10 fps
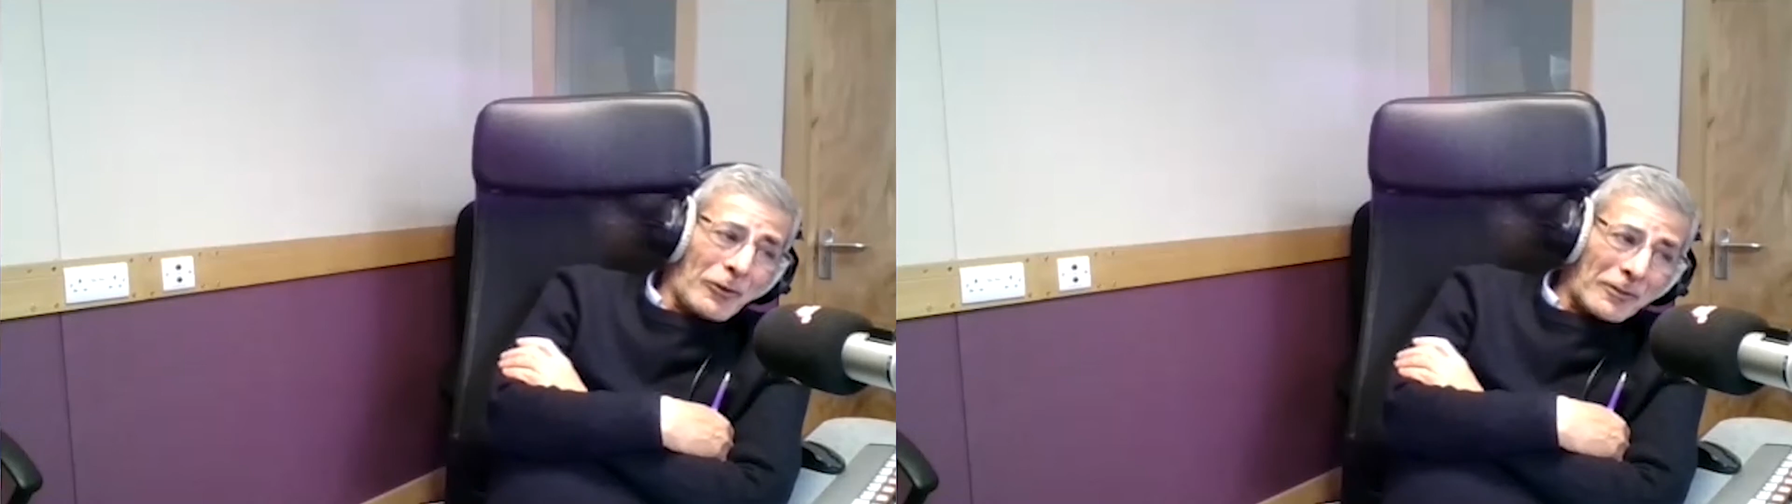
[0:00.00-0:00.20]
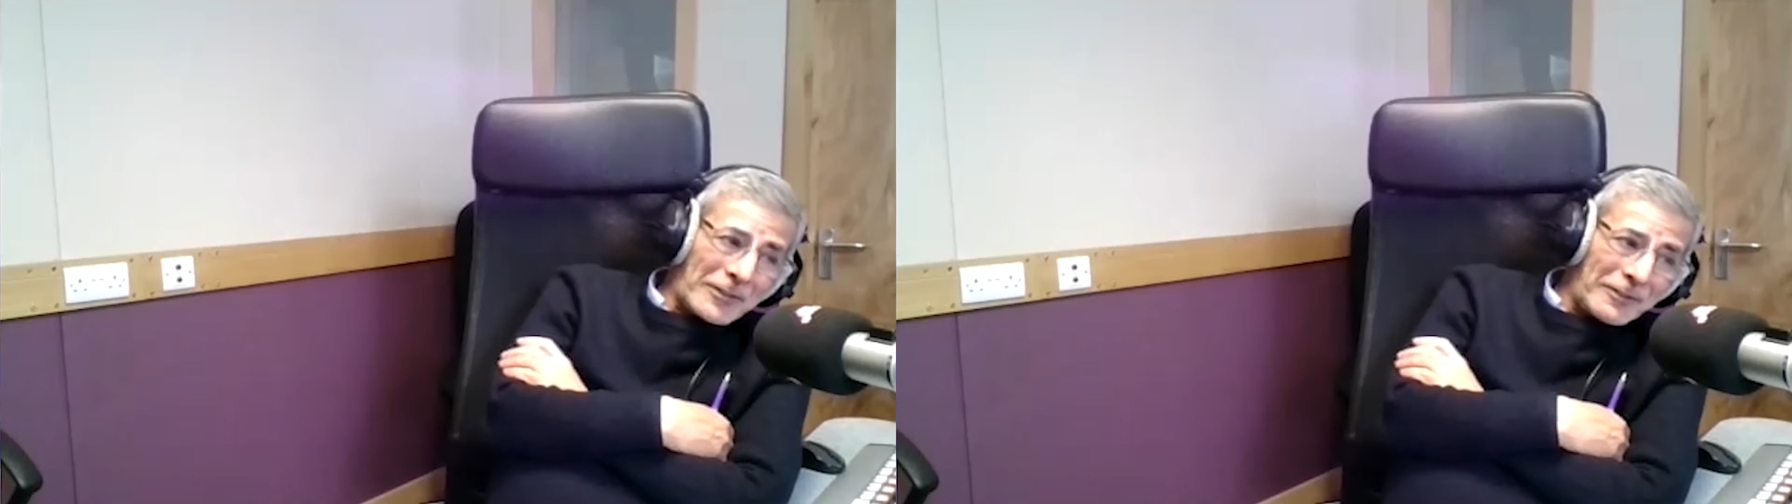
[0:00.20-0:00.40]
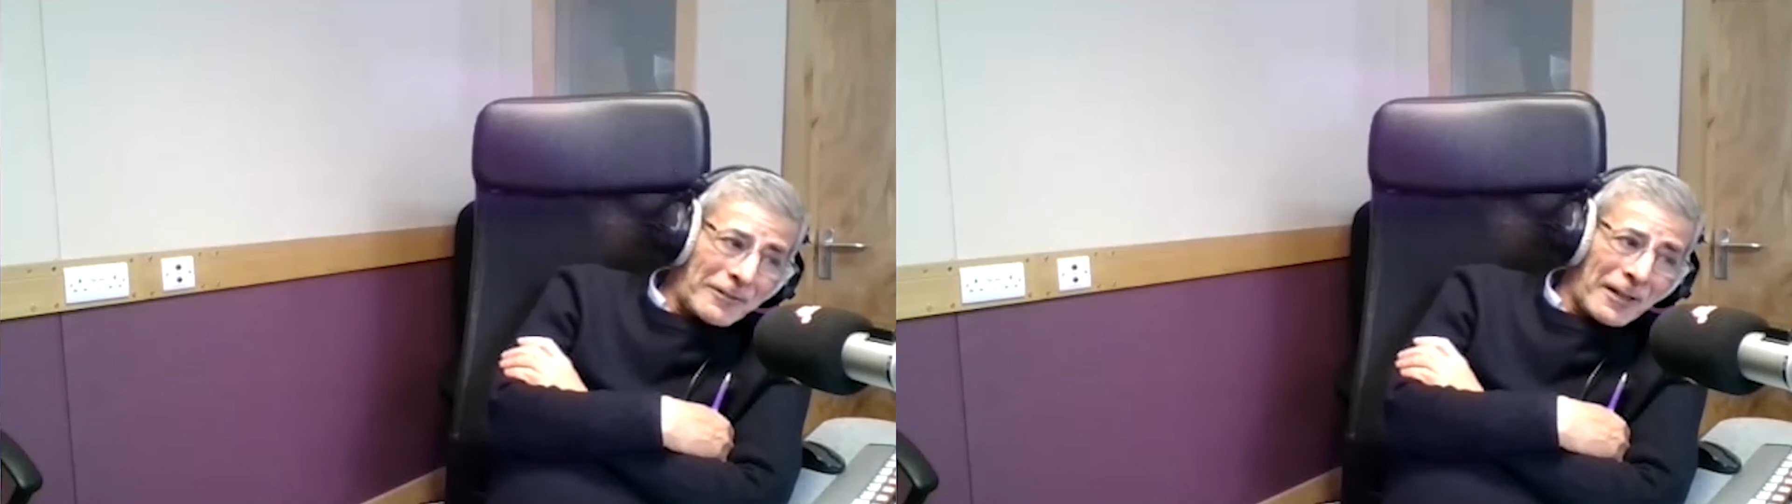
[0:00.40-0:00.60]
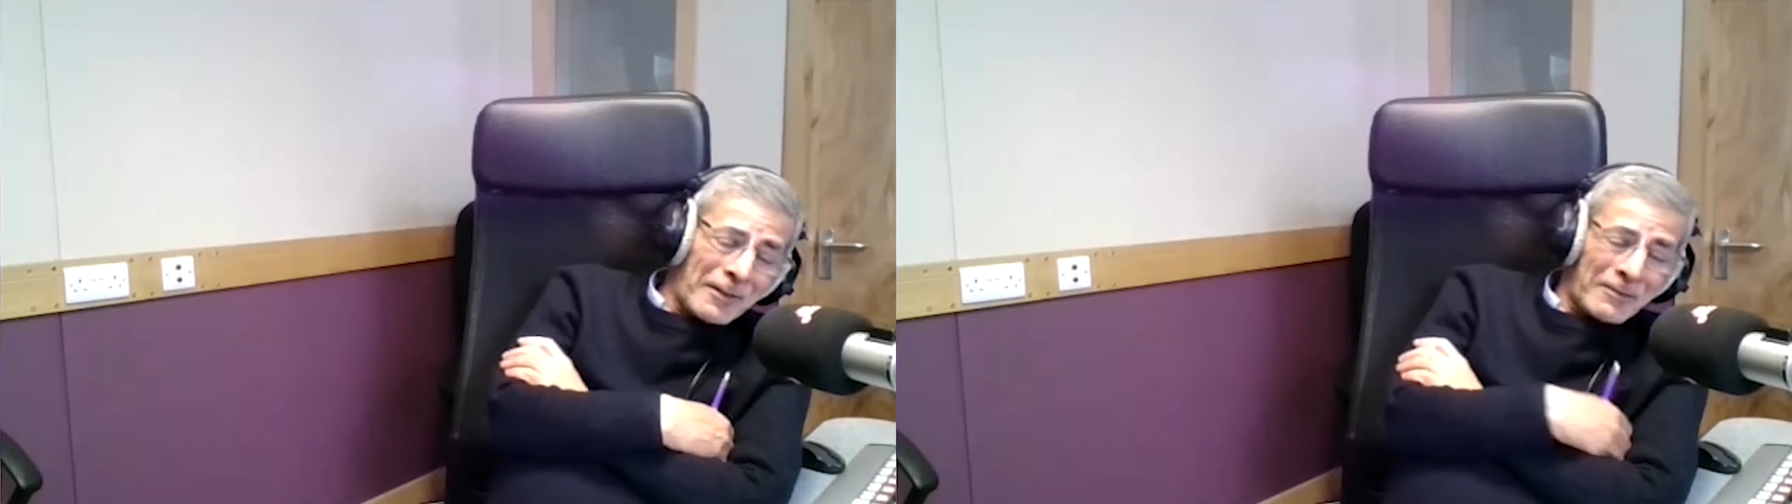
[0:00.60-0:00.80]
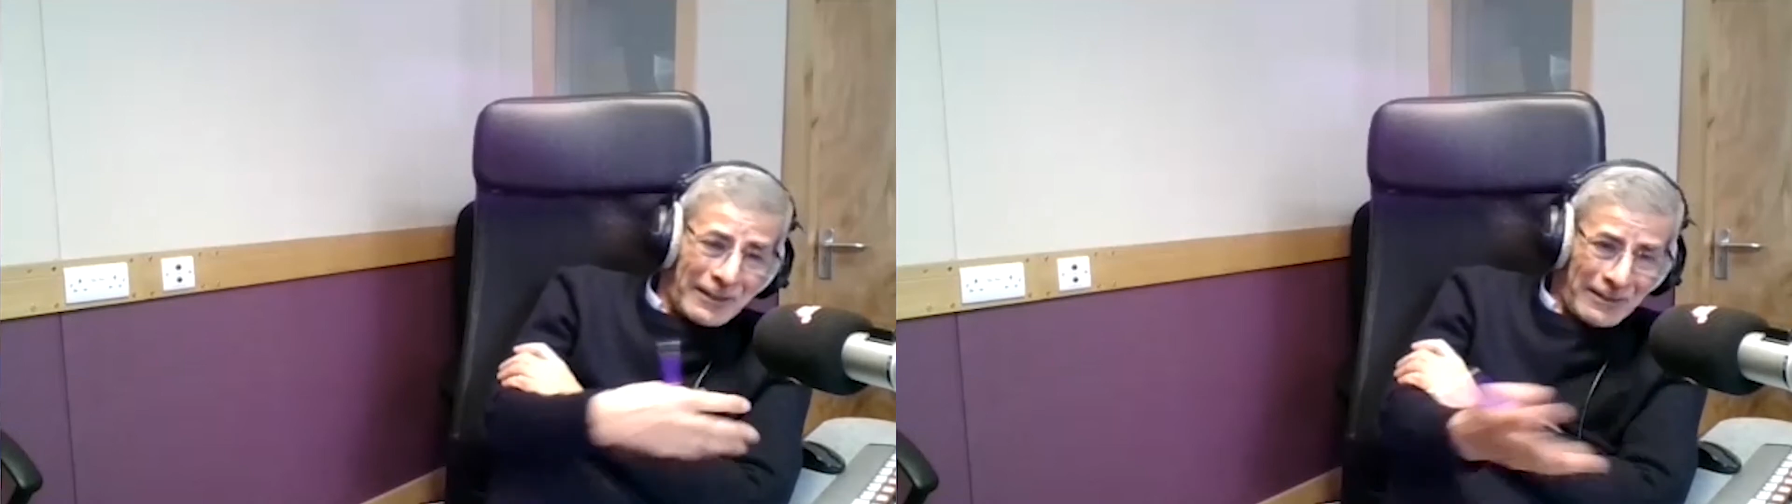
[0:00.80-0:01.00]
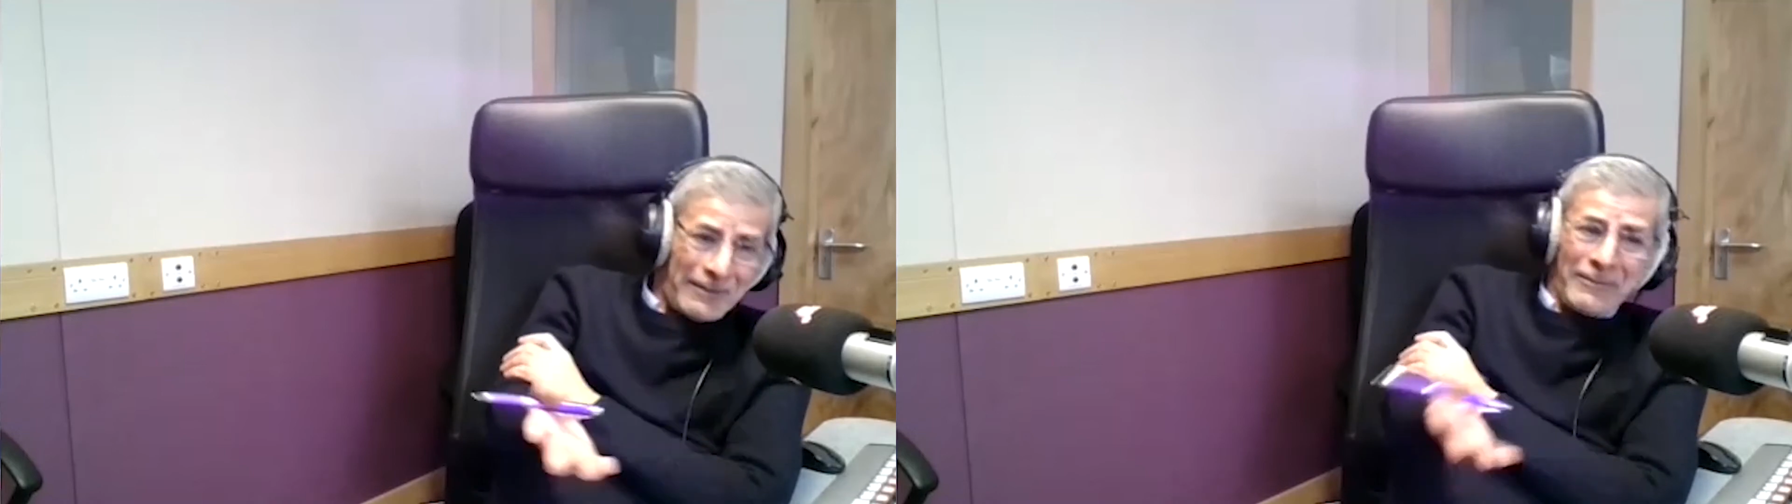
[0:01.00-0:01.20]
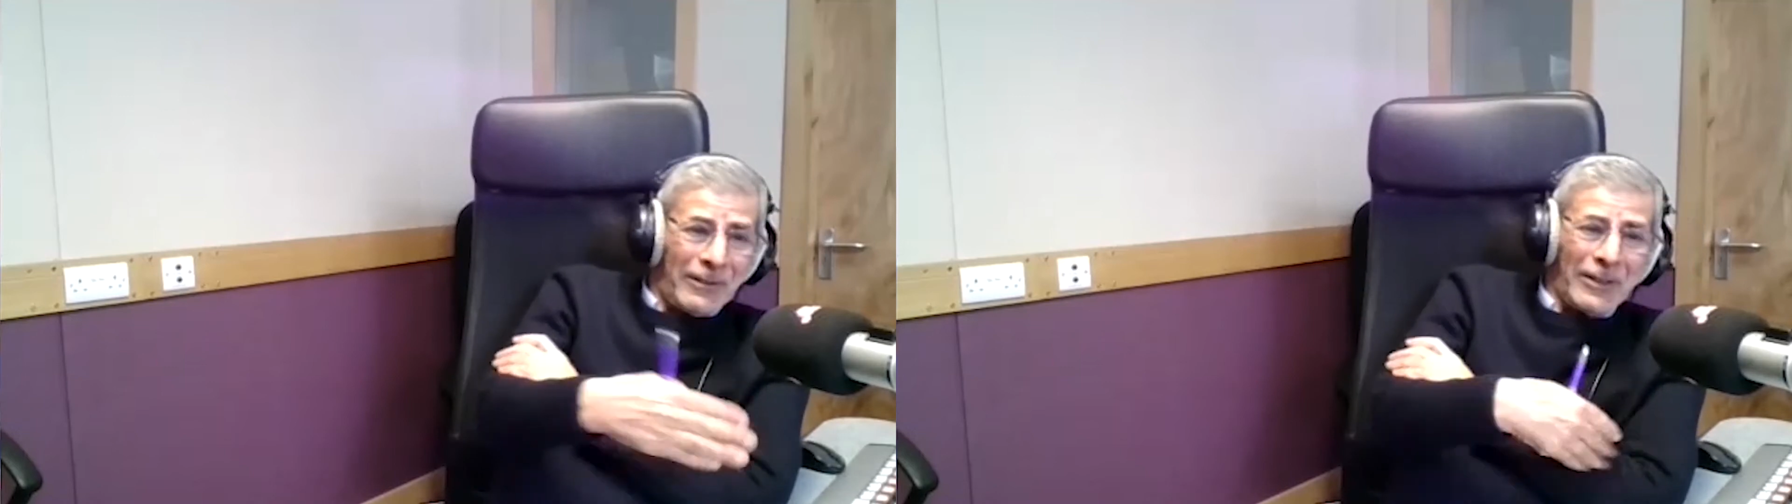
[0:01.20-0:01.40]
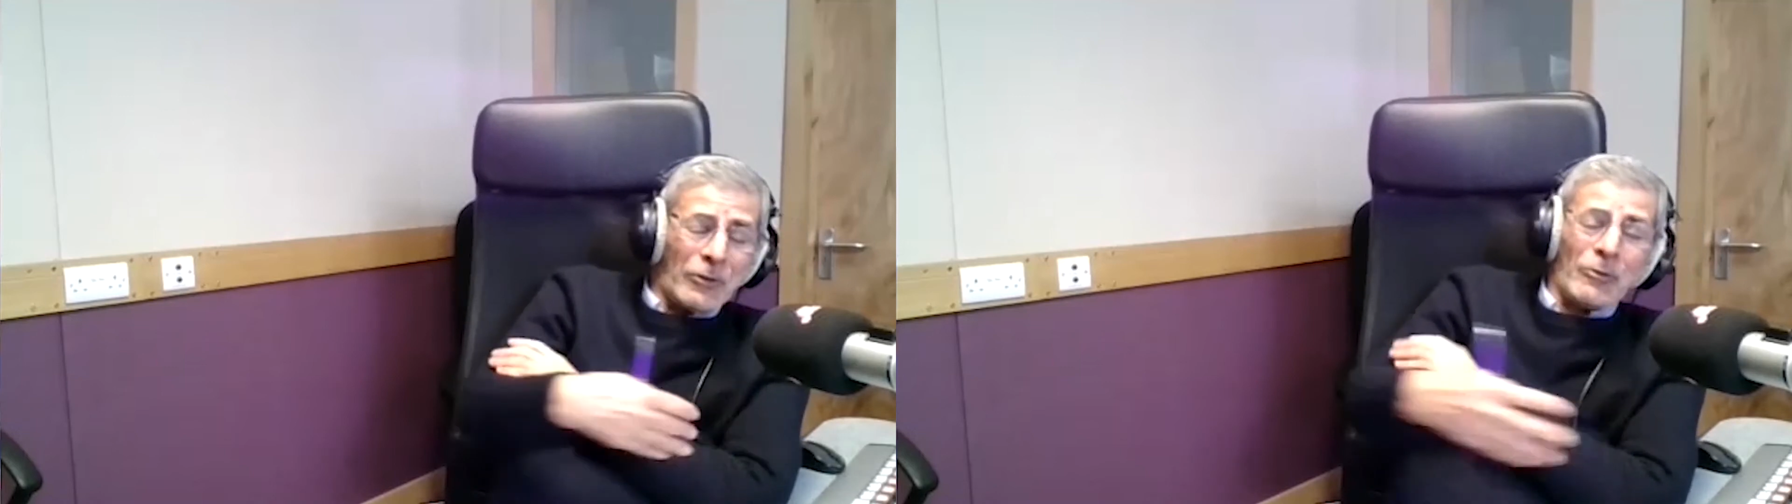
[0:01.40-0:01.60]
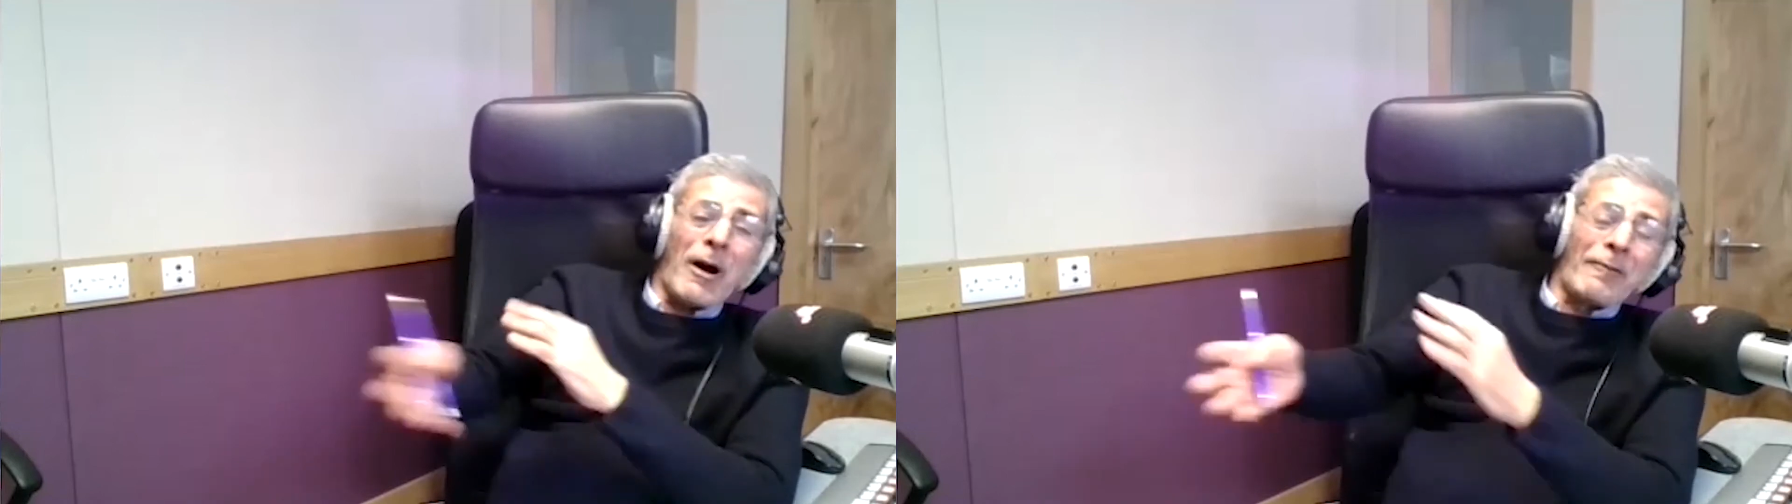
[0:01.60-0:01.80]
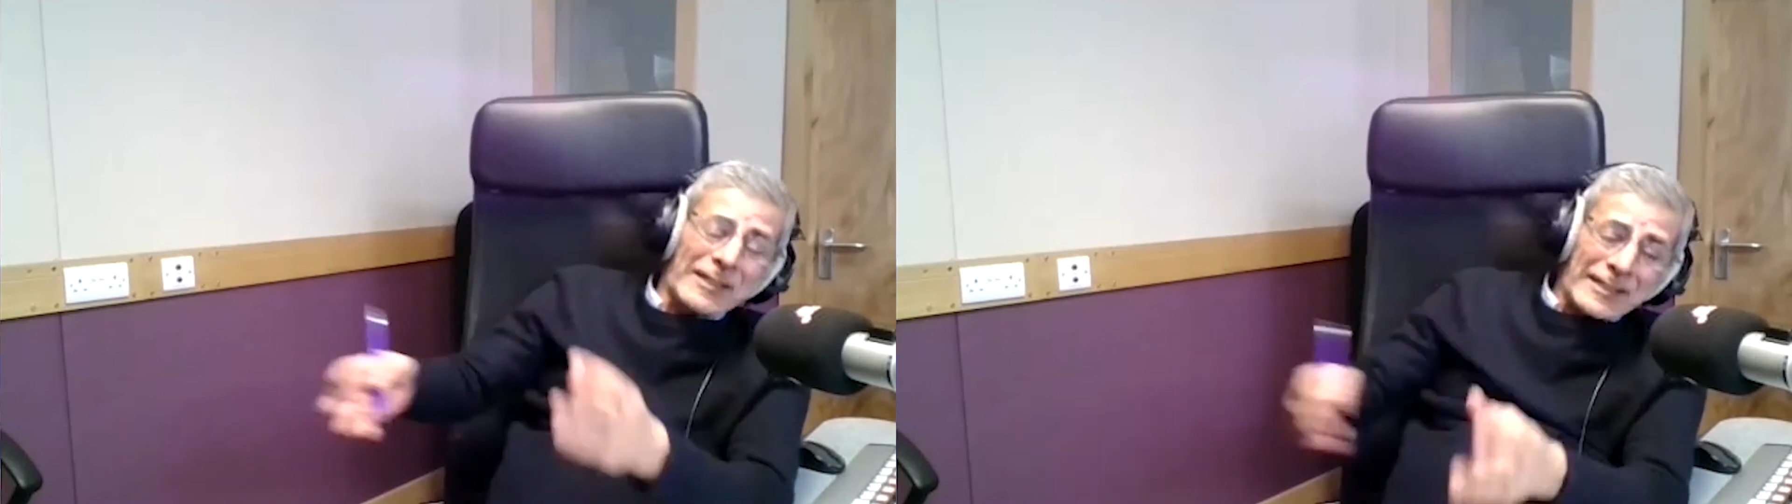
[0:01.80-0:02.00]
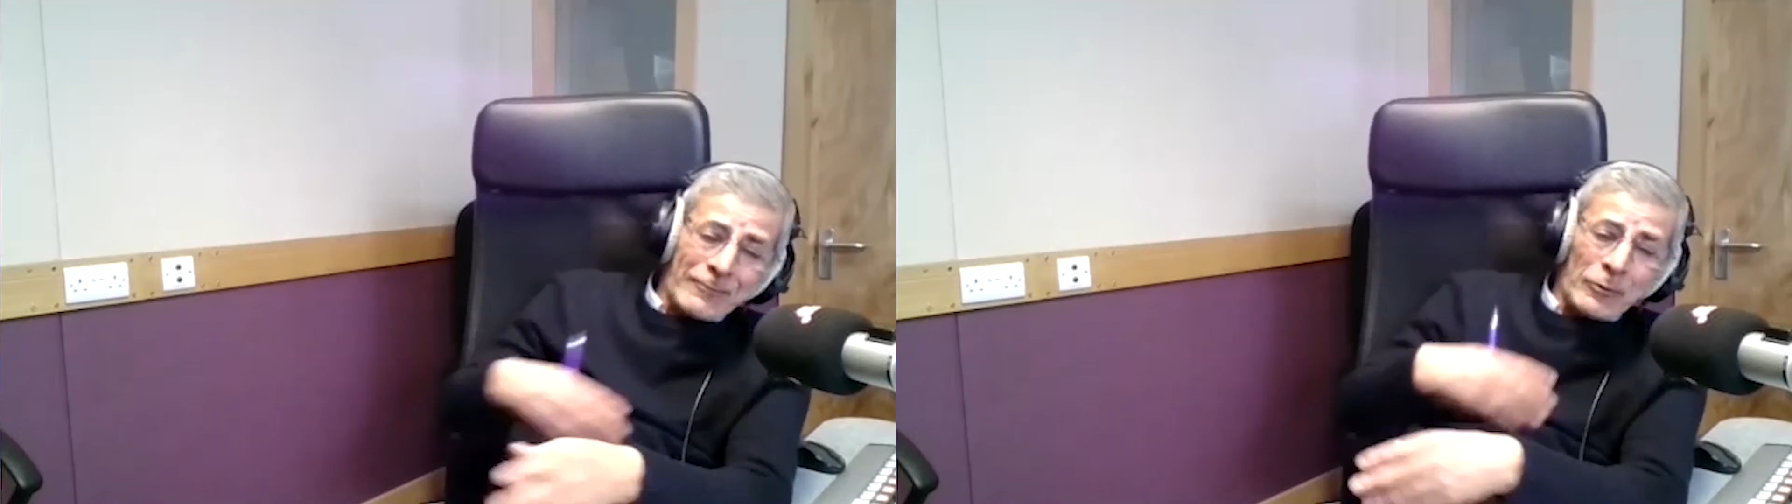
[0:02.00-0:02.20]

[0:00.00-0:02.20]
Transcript: you talk to, you obviously,